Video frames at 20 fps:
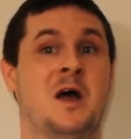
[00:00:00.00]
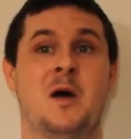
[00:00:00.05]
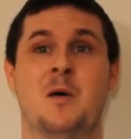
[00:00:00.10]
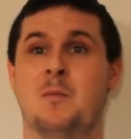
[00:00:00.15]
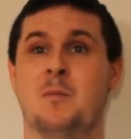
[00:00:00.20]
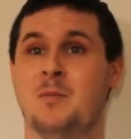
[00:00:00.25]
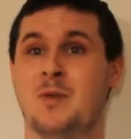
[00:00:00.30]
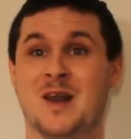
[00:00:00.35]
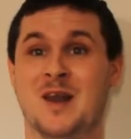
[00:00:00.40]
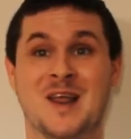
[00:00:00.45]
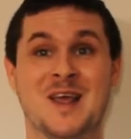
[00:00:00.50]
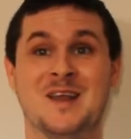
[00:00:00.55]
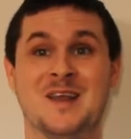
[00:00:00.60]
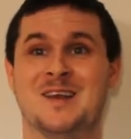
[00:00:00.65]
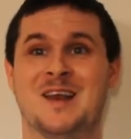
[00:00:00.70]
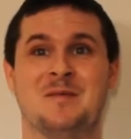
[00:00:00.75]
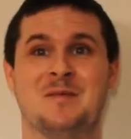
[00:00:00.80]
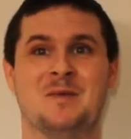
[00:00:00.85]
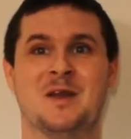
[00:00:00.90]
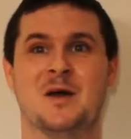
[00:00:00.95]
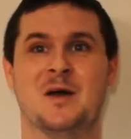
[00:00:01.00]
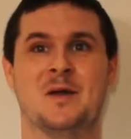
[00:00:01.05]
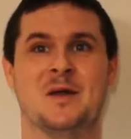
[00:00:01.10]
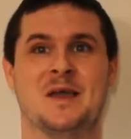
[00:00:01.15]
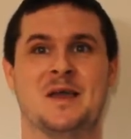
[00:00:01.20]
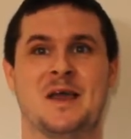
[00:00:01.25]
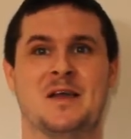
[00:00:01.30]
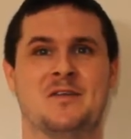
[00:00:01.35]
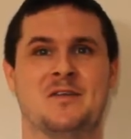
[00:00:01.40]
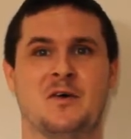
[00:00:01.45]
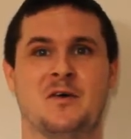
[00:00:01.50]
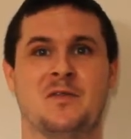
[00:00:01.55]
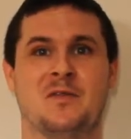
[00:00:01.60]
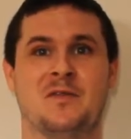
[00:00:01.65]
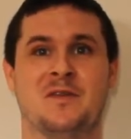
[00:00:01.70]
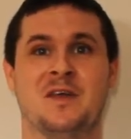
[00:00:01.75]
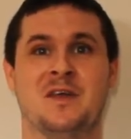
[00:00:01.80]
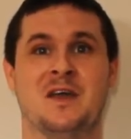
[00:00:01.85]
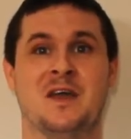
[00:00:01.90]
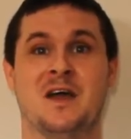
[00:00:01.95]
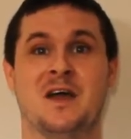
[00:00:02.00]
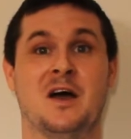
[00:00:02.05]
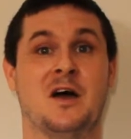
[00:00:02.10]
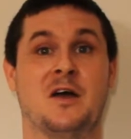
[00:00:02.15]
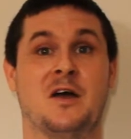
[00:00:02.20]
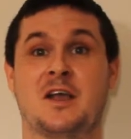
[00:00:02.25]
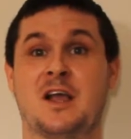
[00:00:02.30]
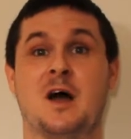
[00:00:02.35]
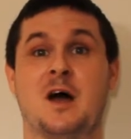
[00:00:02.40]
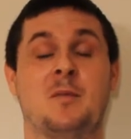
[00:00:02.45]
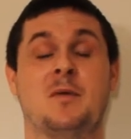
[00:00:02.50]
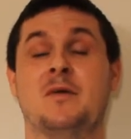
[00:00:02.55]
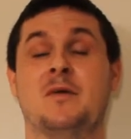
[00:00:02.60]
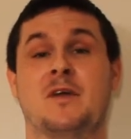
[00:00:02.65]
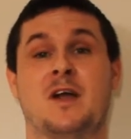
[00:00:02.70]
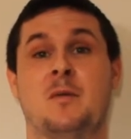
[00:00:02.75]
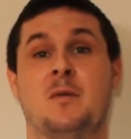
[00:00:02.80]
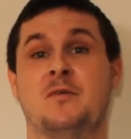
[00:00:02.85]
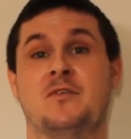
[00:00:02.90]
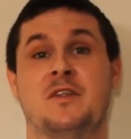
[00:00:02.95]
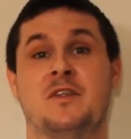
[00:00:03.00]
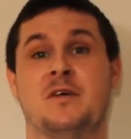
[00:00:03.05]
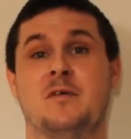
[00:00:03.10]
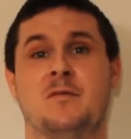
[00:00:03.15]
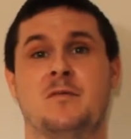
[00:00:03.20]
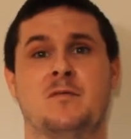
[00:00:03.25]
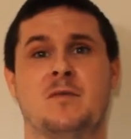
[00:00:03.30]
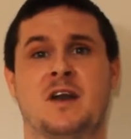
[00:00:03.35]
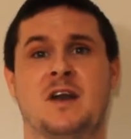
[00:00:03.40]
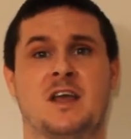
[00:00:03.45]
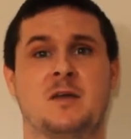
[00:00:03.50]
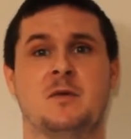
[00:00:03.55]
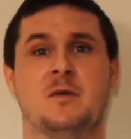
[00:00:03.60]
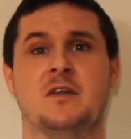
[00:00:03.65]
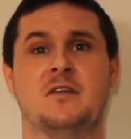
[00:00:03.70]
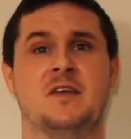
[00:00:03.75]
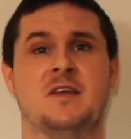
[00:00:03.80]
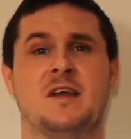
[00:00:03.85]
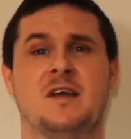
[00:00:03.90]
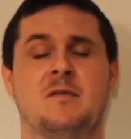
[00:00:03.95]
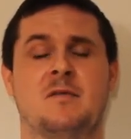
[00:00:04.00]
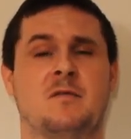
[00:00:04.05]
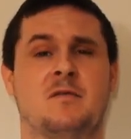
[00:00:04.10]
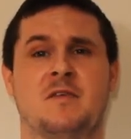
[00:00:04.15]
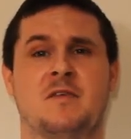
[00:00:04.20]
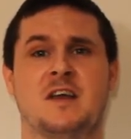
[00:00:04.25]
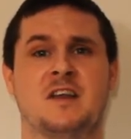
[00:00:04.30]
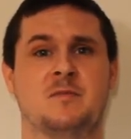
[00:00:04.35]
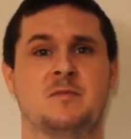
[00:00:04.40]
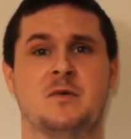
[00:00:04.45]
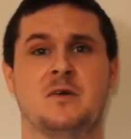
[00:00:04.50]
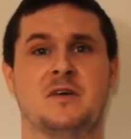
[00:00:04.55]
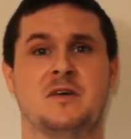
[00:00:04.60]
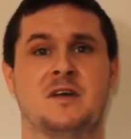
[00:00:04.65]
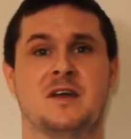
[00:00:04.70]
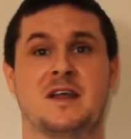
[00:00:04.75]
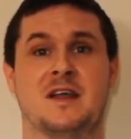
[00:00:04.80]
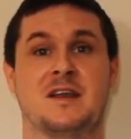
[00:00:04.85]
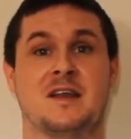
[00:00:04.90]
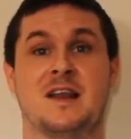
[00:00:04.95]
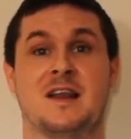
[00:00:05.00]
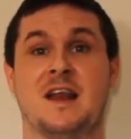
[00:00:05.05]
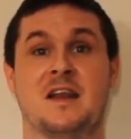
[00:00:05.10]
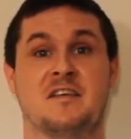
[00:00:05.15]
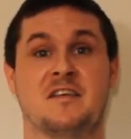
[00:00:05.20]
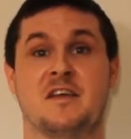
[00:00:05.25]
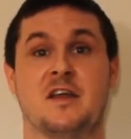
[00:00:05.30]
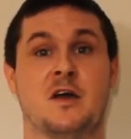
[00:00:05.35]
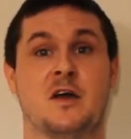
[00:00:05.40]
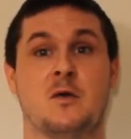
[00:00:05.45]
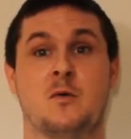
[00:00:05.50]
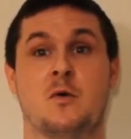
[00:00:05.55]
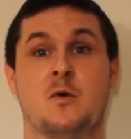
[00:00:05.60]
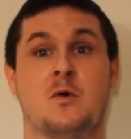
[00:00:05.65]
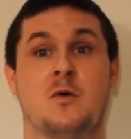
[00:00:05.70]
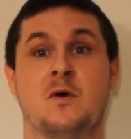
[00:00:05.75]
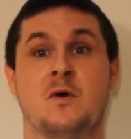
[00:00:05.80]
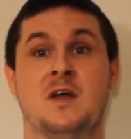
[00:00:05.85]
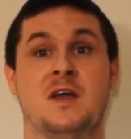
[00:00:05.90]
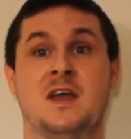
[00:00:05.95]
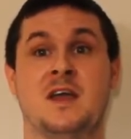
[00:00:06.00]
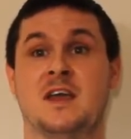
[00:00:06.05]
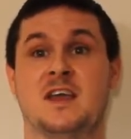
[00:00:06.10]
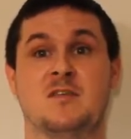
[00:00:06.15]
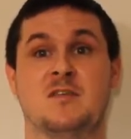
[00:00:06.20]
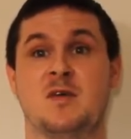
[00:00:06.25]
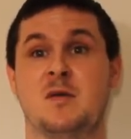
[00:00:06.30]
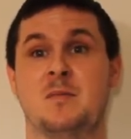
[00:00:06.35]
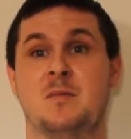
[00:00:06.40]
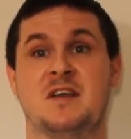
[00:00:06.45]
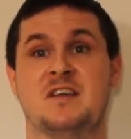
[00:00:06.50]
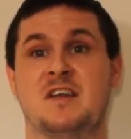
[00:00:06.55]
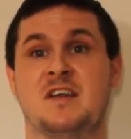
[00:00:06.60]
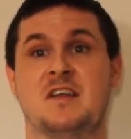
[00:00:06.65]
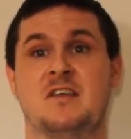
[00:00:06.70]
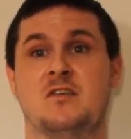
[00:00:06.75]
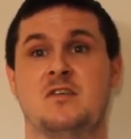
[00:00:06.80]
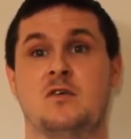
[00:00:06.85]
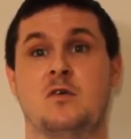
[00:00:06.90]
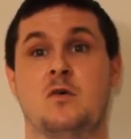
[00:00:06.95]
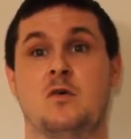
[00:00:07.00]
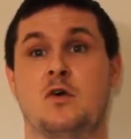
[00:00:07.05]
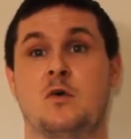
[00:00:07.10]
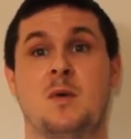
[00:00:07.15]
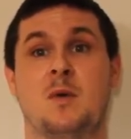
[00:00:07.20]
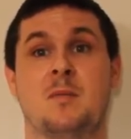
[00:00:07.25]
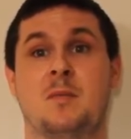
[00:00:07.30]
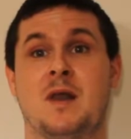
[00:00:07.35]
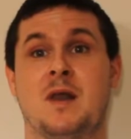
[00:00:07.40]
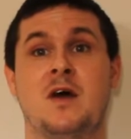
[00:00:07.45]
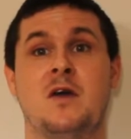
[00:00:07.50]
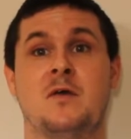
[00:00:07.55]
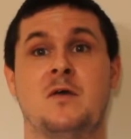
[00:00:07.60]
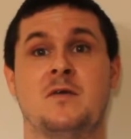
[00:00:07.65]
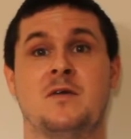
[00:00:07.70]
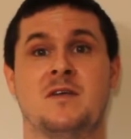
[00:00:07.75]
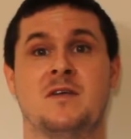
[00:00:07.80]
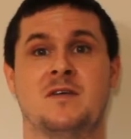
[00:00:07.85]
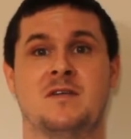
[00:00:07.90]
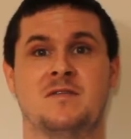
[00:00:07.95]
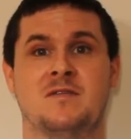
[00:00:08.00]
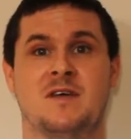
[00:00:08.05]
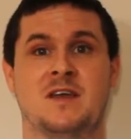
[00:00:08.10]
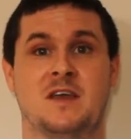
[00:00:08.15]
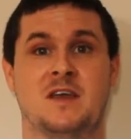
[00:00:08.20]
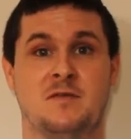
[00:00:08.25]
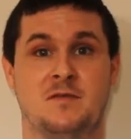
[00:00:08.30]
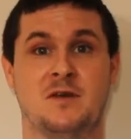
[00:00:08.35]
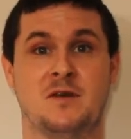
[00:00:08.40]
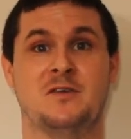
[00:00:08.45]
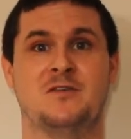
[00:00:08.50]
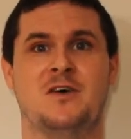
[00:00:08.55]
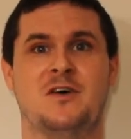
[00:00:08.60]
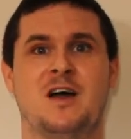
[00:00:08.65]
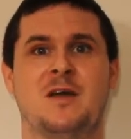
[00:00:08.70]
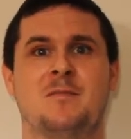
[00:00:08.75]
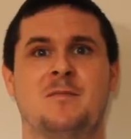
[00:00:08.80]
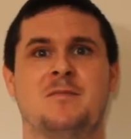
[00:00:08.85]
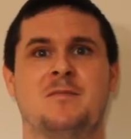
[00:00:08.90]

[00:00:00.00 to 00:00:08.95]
Please let me know how you get on. Come onto the running community on Facebook and let us know, or give me a message or comment below. Thank you for your time.